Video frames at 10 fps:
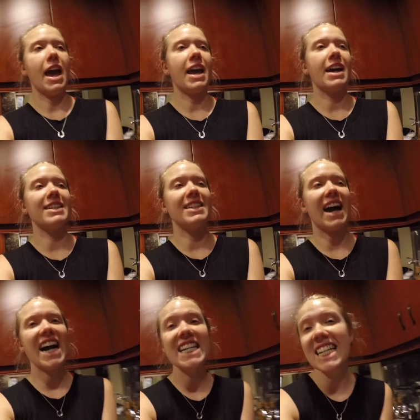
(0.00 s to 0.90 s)
and
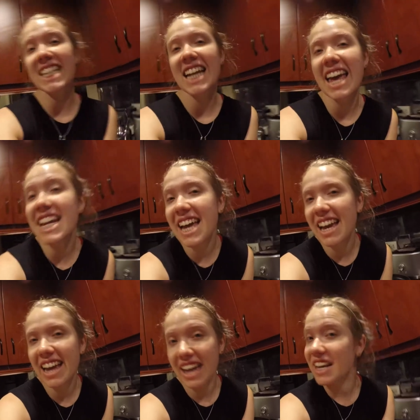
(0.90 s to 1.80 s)
I didn't edit
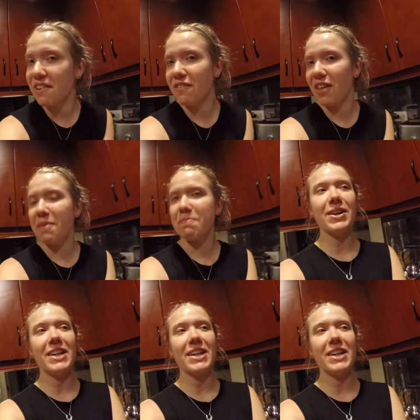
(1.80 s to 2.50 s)
any of them.